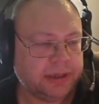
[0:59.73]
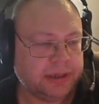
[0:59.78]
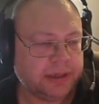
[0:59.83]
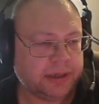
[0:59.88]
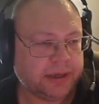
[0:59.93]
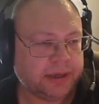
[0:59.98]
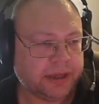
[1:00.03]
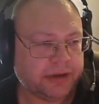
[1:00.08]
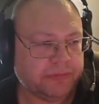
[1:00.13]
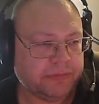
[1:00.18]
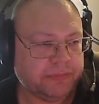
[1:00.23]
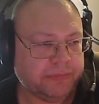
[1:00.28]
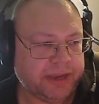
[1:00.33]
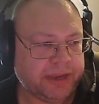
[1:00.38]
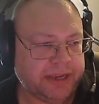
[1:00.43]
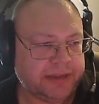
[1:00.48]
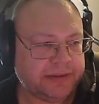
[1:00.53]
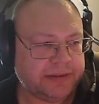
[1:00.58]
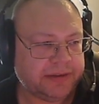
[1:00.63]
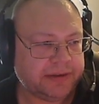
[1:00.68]
I have
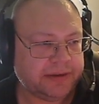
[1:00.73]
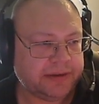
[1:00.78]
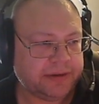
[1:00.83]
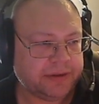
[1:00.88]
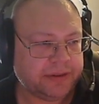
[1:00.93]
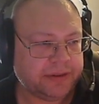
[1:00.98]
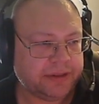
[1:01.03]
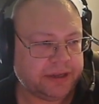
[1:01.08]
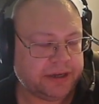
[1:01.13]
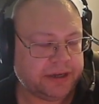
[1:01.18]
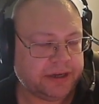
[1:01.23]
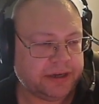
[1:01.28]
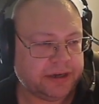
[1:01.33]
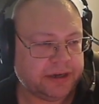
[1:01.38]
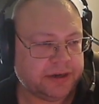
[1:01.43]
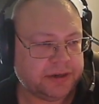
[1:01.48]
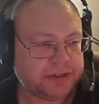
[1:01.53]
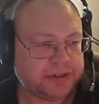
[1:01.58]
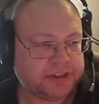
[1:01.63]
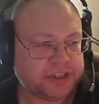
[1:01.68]
made
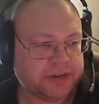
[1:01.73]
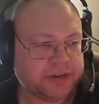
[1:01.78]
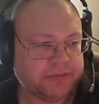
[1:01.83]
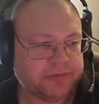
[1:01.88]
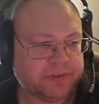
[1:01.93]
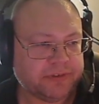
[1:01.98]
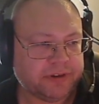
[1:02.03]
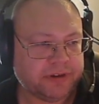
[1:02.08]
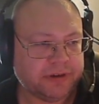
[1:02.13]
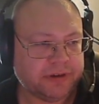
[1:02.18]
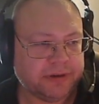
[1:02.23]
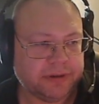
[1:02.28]
the chamfer